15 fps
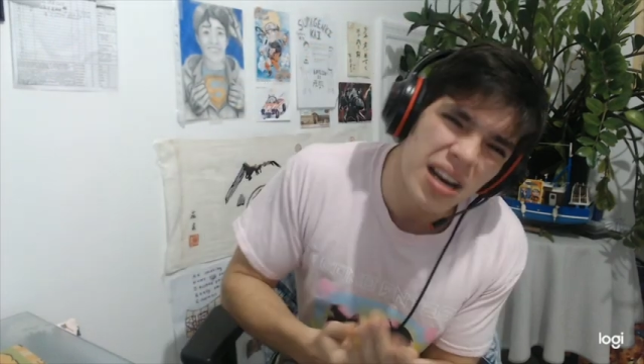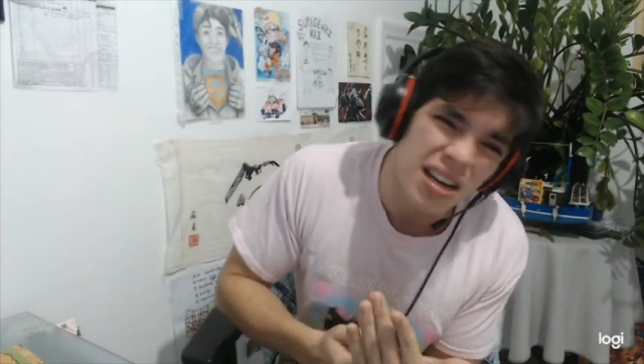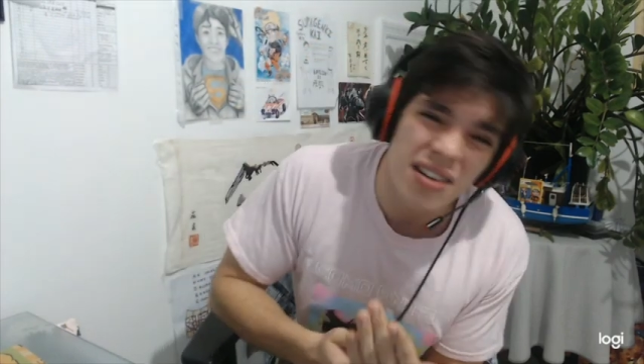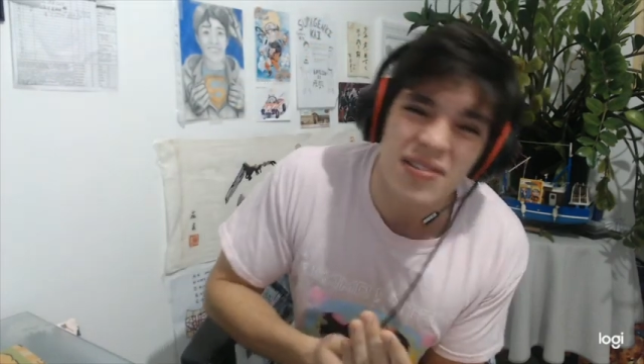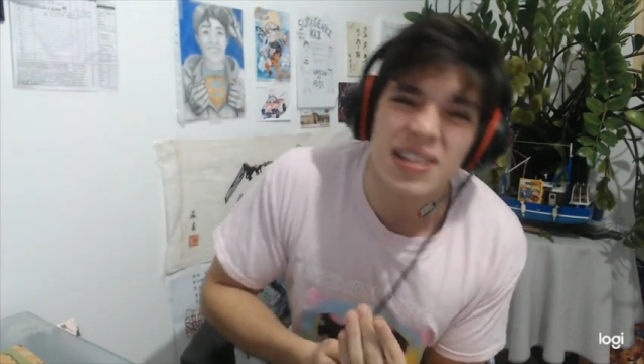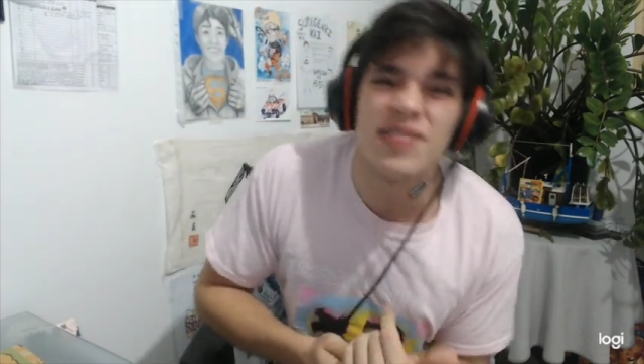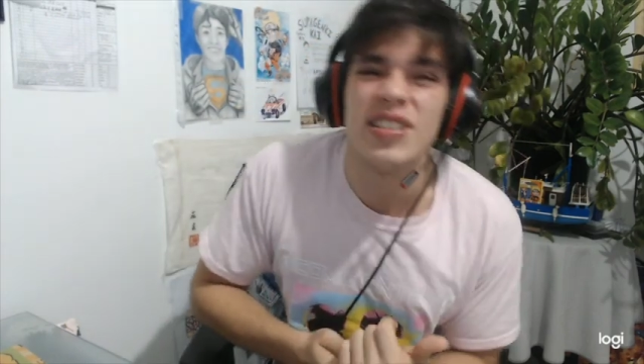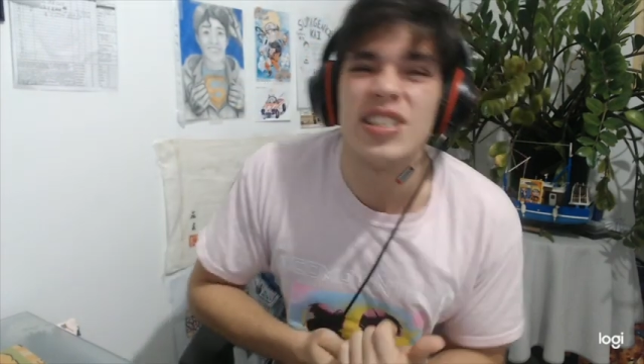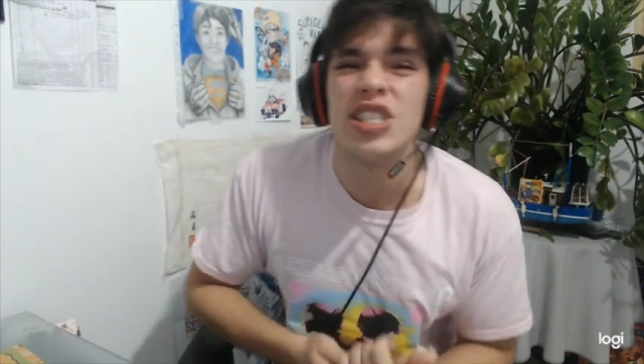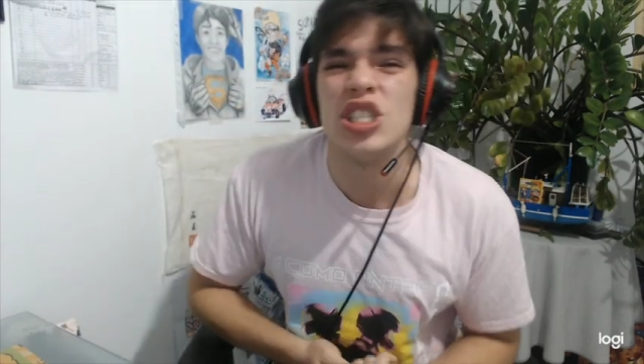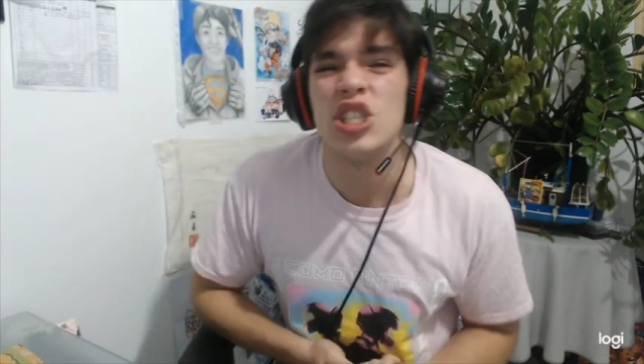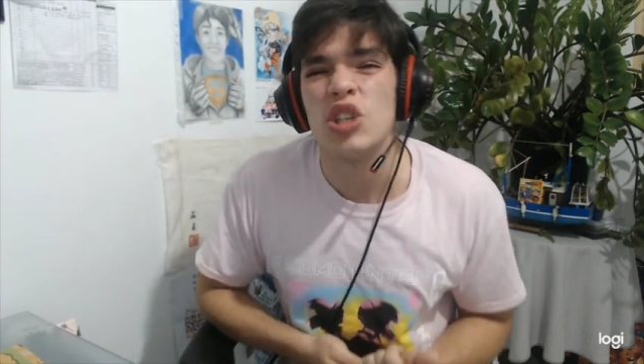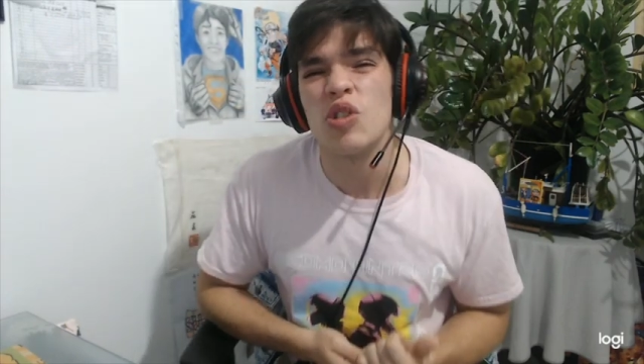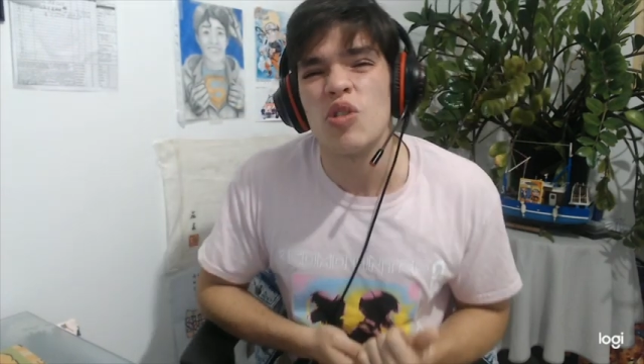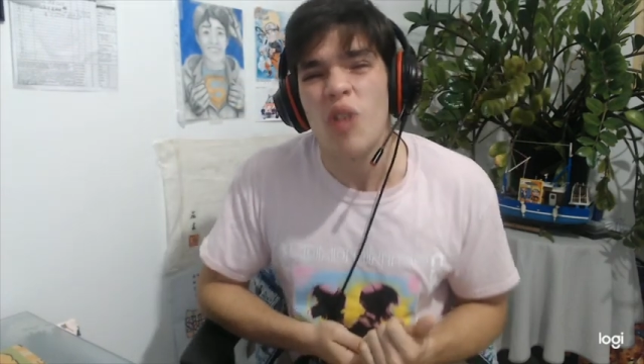of even
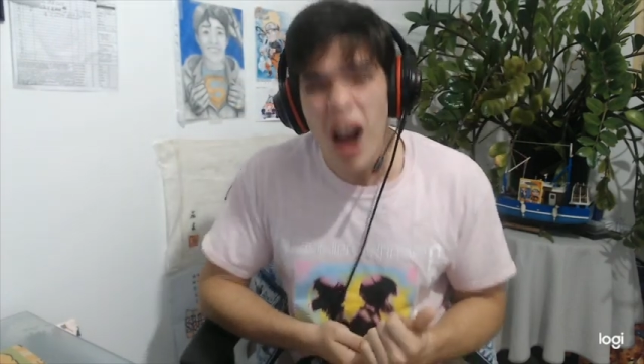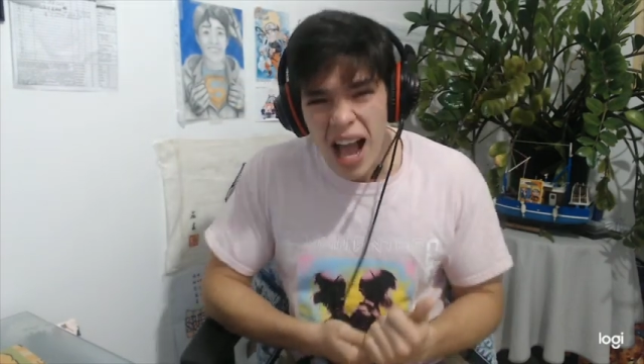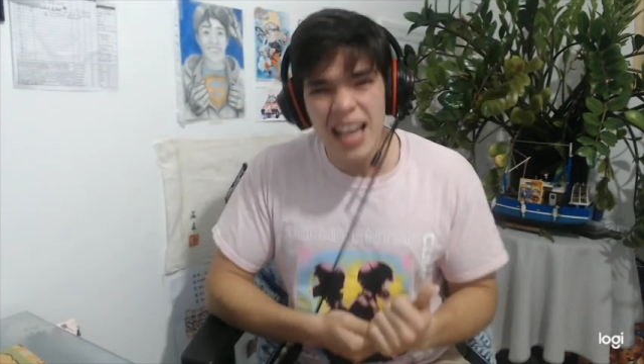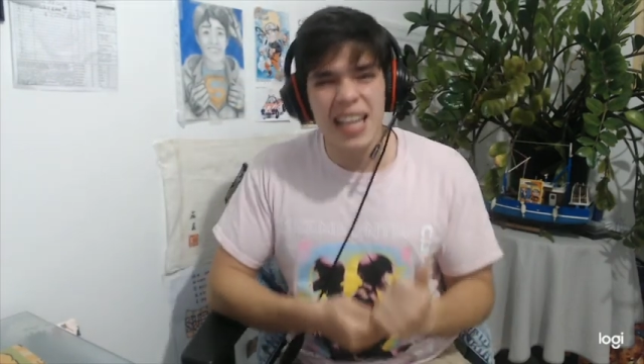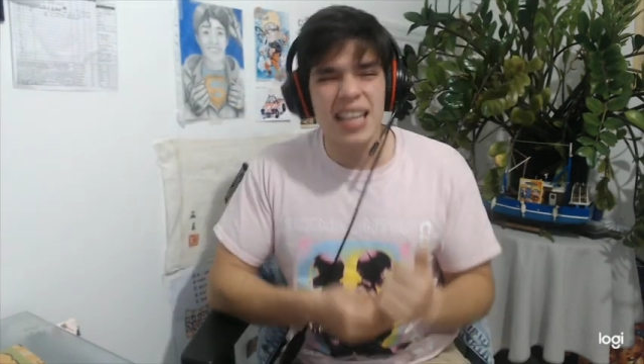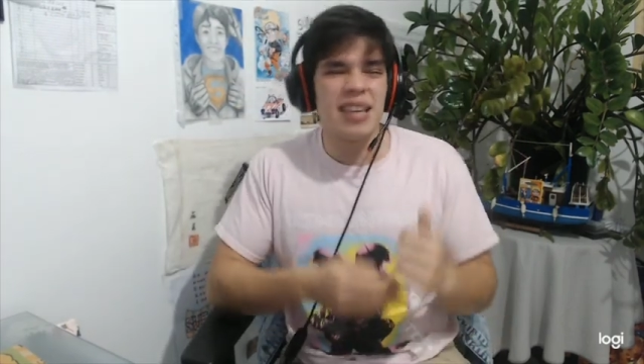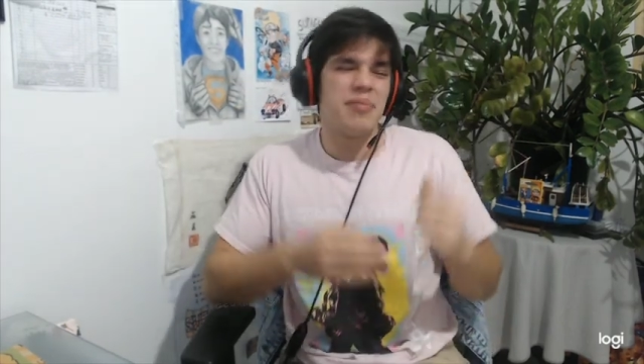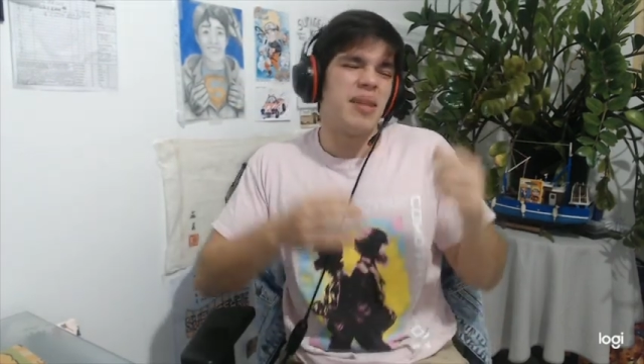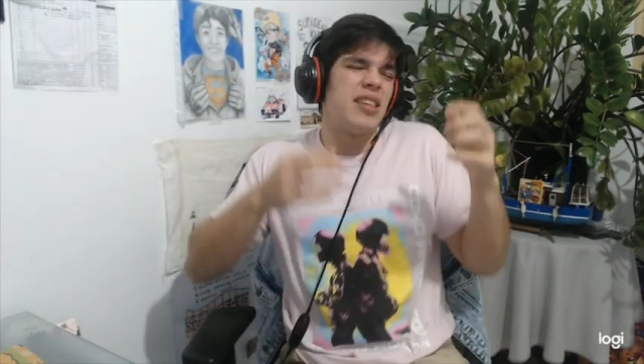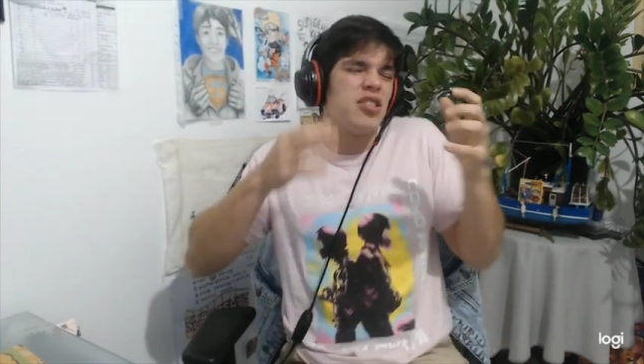trying, man?